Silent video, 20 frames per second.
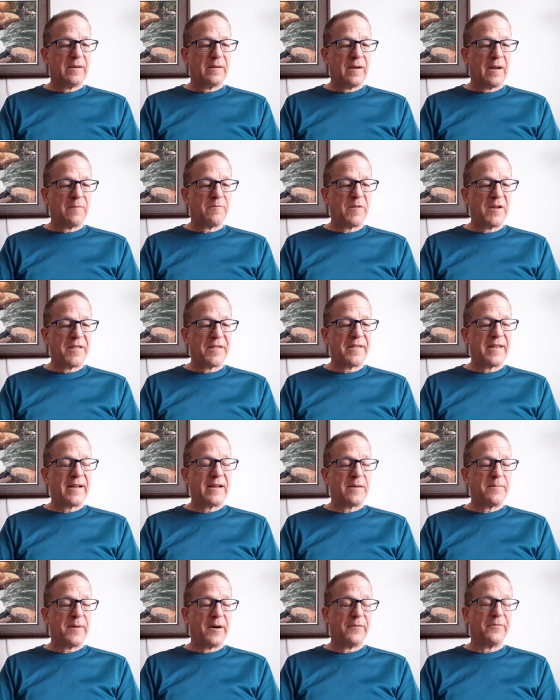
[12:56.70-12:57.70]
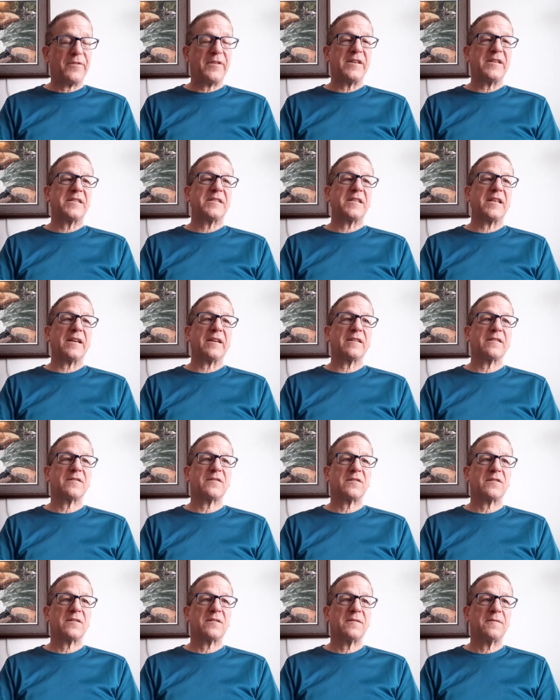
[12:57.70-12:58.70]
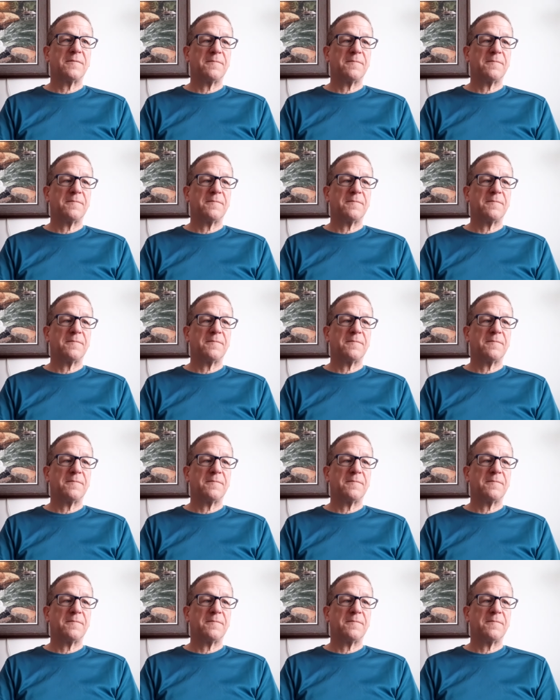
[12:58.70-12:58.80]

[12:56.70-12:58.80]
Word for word: And we think about these things.